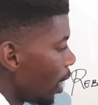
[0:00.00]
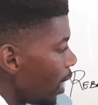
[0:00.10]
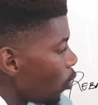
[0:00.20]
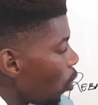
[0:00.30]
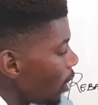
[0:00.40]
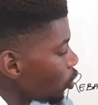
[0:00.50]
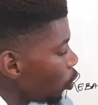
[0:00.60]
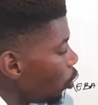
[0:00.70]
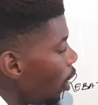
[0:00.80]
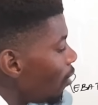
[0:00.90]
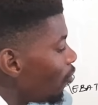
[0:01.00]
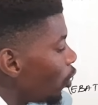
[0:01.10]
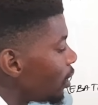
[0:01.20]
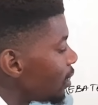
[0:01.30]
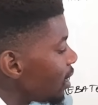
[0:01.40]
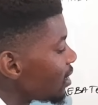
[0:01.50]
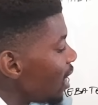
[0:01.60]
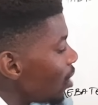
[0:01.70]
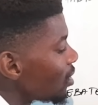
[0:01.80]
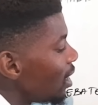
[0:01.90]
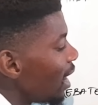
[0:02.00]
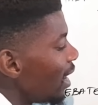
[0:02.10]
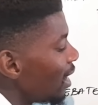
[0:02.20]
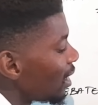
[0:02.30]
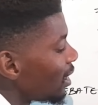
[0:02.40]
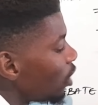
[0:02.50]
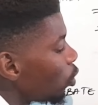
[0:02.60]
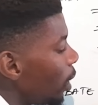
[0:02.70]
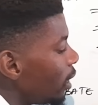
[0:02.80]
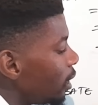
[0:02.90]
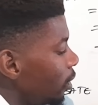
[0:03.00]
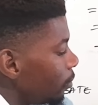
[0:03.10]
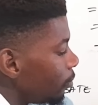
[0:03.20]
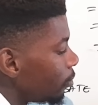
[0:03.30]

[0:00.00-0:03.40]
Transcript: equals to forty-six thousand nine hundred twenty